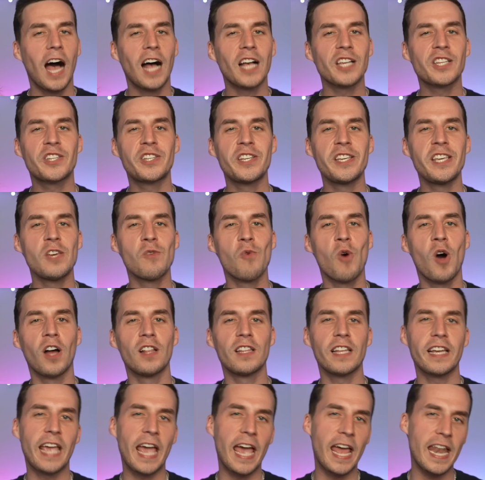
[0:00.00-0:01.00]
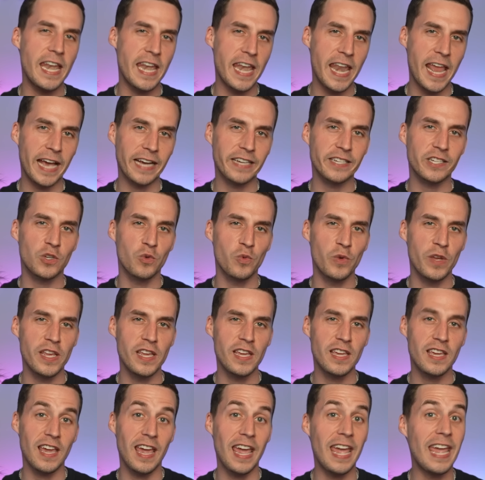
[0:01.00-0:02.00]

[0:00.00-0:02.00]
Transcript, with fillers: I'll see you all again next week